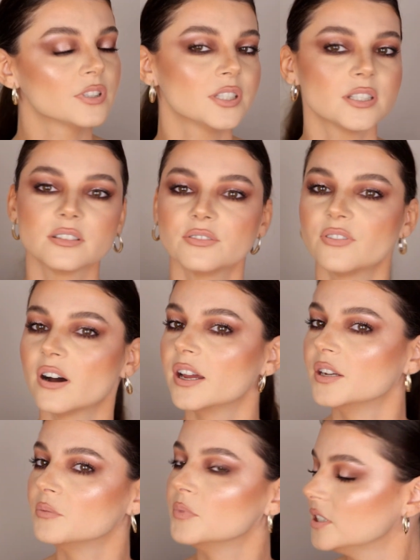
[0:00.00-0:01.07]
This is a
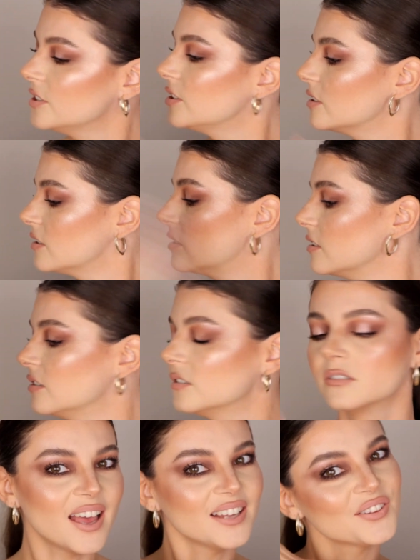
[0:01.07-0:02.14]
fine mist.
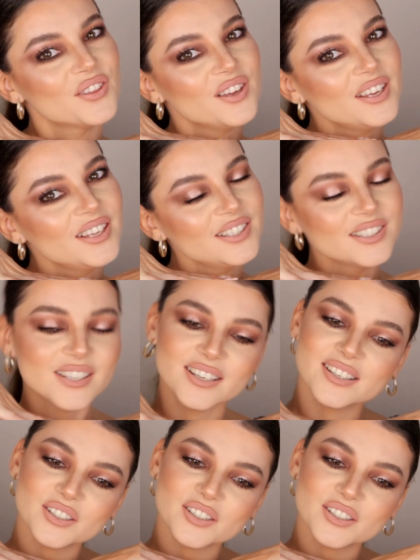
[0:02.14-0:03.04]
And this